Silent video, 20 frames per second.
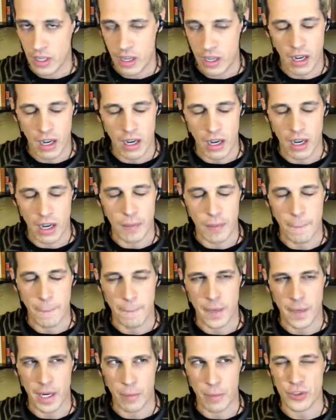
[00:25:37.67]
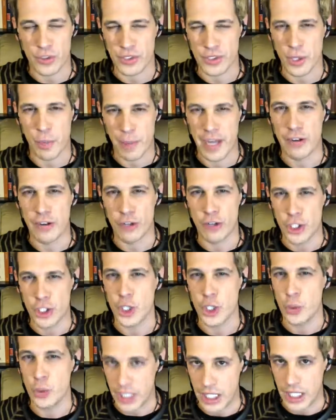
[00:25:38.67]
But I'm also better at
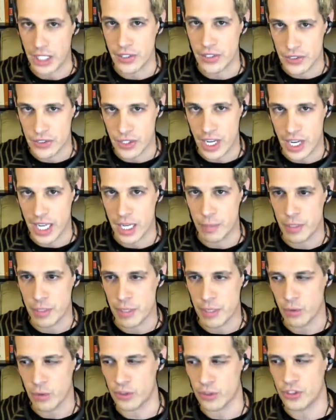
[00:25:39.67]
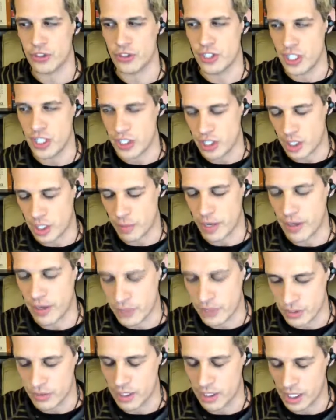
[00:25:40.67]
doing it, and a bit more strategic about
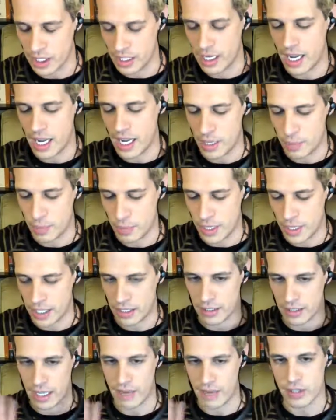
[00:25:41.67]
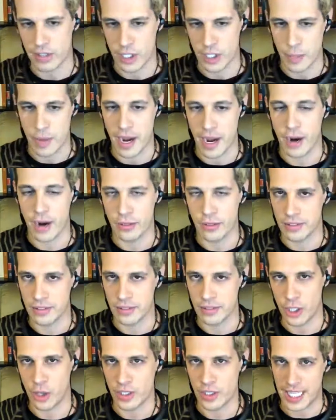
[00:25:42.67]
doing it, and a bit cleverer about
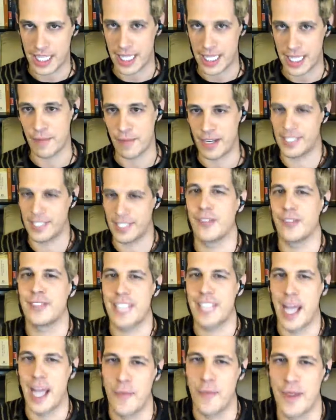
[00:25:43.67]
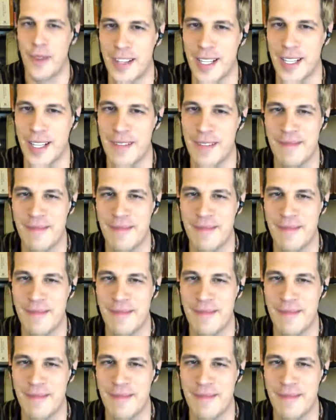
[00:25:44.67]
not taking myself down with them.